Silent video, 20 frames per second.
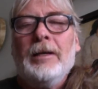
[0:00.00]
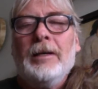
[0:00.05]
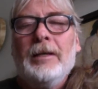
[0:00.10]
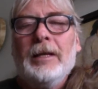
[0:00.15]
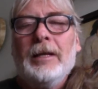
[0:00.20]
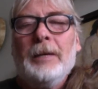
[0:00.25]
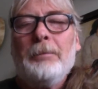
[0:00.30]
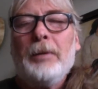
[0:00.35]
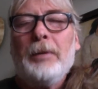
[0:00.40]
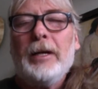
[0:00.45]

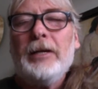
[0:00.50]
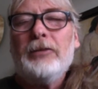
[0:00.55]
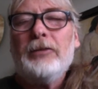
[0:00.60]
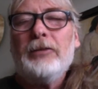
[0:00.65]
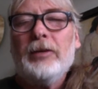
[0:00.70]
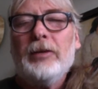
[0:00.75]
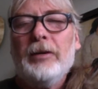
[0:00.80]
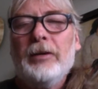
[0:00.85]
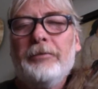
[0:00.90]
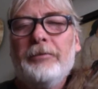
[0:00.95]
That
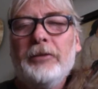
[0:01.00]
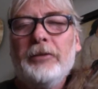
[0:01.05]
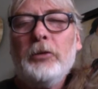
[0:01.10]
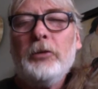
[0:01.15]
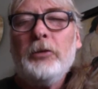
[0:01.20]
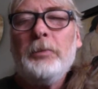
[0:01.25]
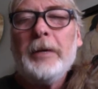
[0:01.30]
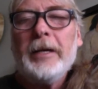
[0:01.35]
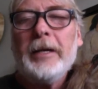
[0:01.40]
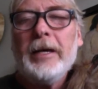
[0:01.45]
place of new
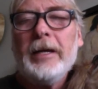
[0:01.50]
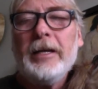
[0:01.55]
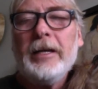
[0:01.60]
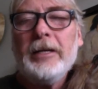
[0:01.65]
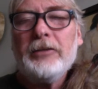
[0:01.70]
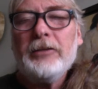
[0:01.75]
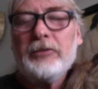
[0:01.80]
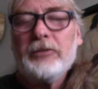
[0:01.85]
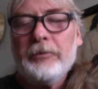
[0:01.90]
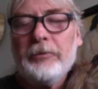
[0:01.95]

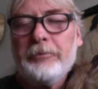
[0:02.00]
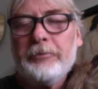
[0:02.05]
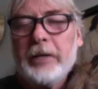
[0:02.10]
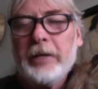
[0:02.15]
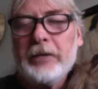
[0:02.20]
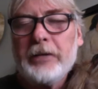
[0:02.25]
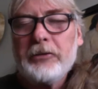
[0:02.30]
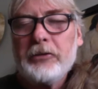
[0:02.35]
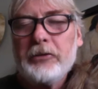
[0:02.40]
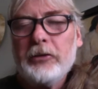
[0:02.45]
beginnings and
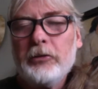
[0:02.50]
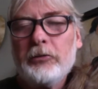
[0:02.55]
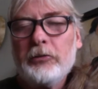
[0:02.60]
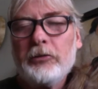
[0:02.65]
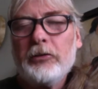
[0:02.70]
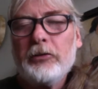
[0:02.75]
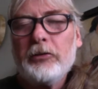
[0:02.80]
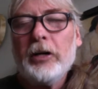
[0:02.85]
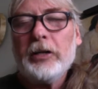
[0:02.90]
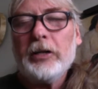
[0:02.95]
fresh new
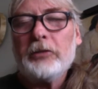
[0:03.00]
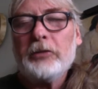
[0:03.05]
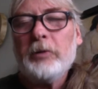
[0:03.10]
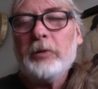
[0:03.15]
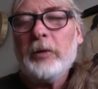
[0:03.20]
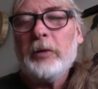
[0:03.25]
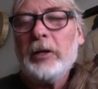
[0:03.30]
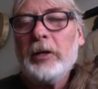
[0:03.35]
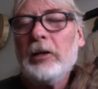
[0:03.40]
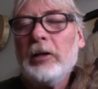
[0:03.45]
starts
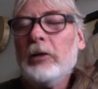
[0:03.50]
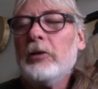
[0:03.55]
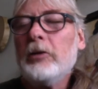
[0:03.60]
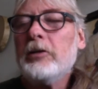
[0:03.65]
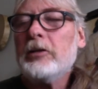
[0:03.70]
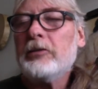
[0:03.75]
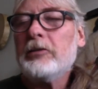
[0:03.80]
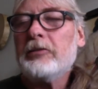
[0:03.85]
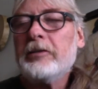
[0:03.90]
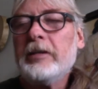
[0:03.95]
where we learn
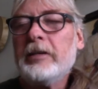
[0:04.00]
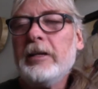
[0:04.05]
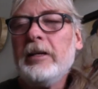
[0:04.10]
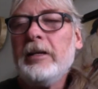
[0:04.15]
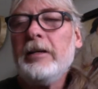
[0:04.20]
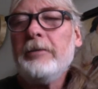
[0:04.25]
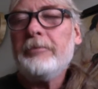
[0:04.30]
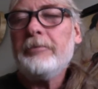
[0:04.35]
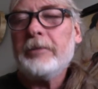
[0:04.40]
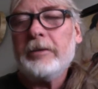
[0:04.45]
to
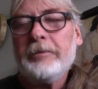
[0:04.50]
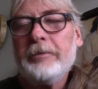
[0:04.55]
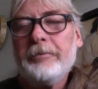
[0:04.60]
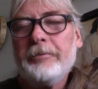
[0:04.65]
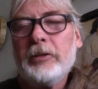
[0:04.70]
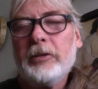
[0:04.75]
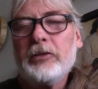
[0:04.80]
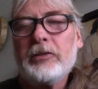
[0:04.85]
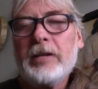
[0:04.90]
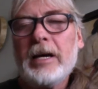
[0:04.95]
see for the
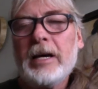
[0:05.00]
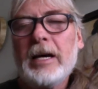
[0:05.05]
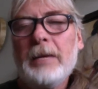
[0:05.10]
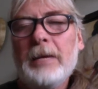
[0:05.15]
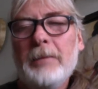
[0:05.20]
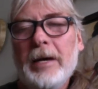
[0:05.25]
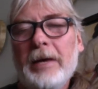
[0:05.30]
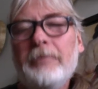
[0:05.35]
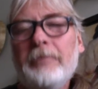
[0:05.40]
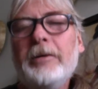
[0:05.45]
first time
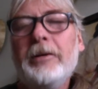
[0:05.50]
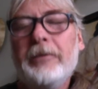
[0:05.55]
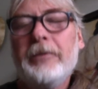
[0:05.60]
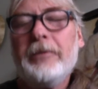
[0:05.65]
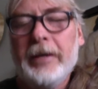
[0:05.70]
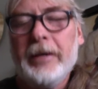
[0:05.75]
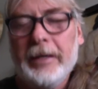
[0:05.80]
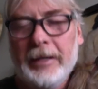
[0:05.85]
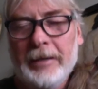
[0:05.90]
everything.